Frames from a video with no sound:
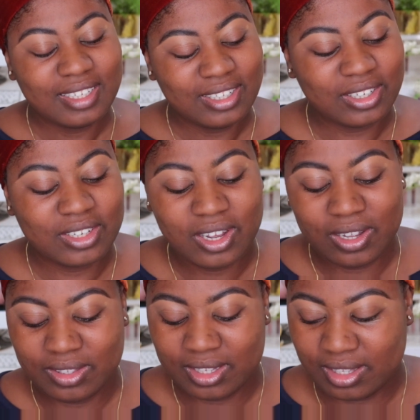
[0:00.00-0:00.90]
Your
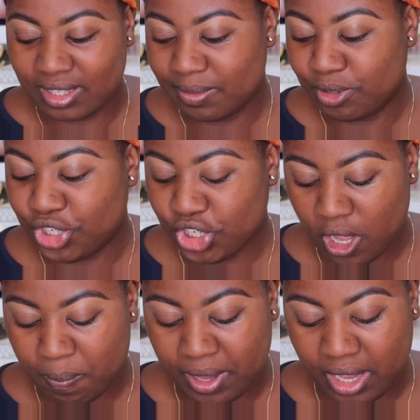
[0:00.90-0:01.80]
girl did some
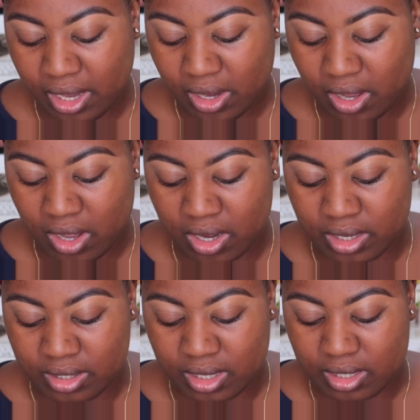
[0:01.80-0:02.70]
shopping
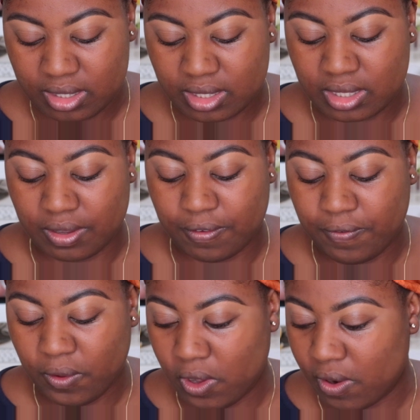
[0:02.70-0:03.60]
on
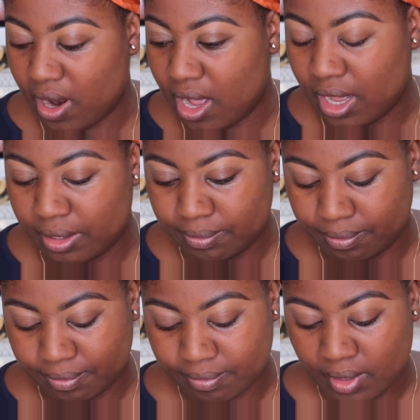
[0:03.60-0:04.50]
Sephora.
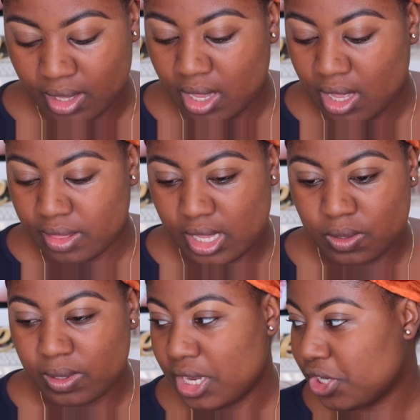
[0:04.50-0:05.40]
This
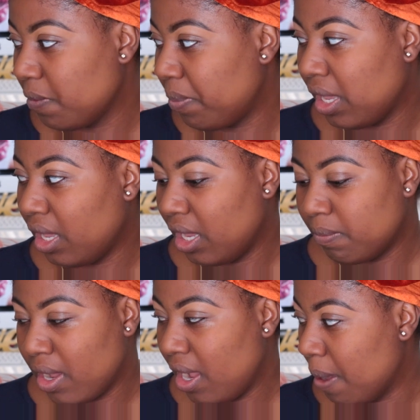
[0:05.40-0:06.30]
will actually be in
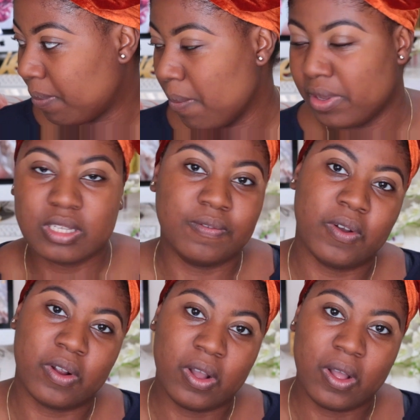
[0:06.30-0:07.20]
my upcoming
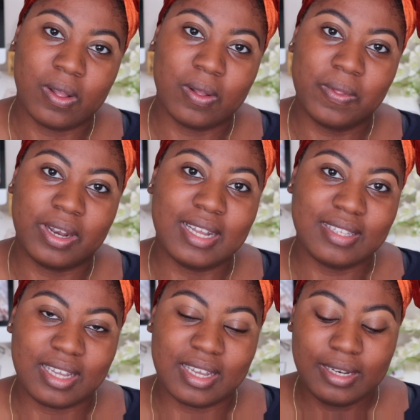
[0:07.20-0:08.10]
Sephora haul that I
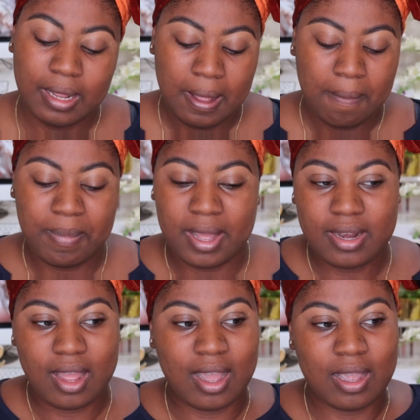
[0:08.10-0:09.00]
did,
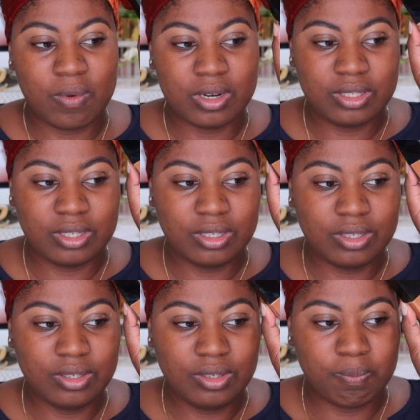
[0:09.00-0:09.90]
but I wanted
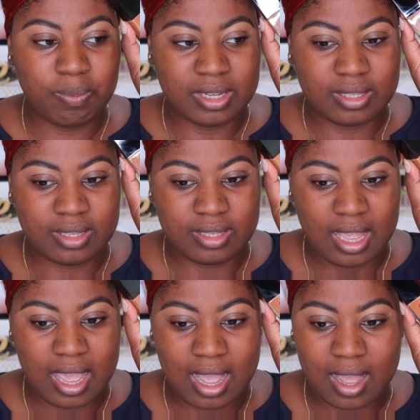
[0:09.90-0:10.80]
to bust this
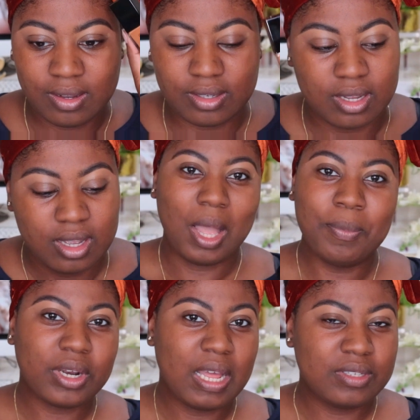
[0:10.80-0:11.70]
out. I'm
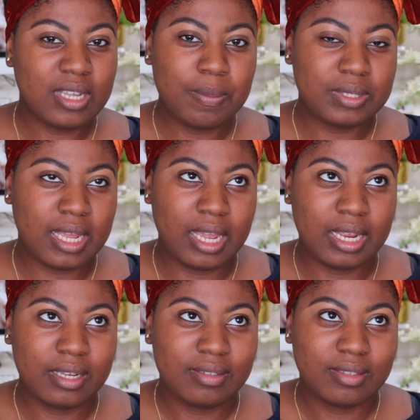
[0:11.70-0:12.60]
not gonna have the time
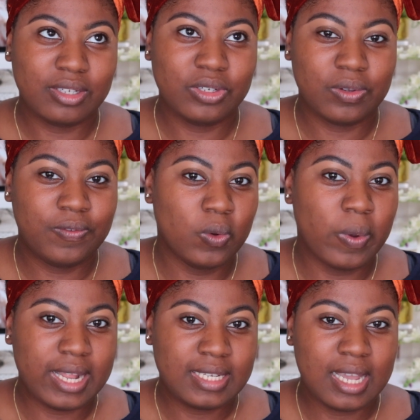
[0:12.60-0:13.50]
today to do a full
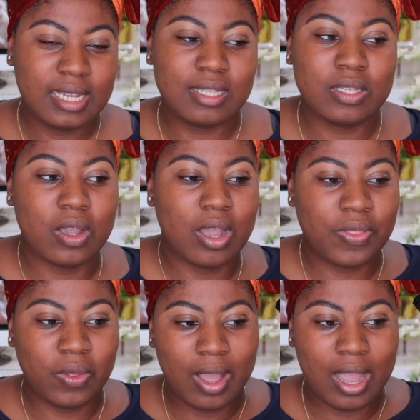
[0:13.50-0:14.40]
wear test, so I
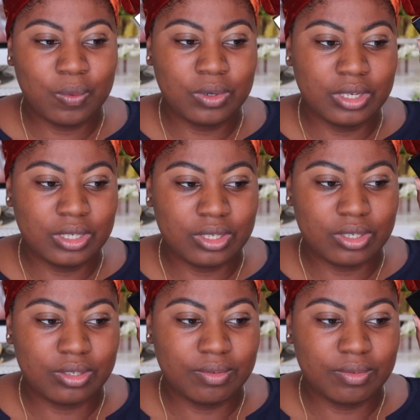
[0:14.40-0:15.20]
thought I would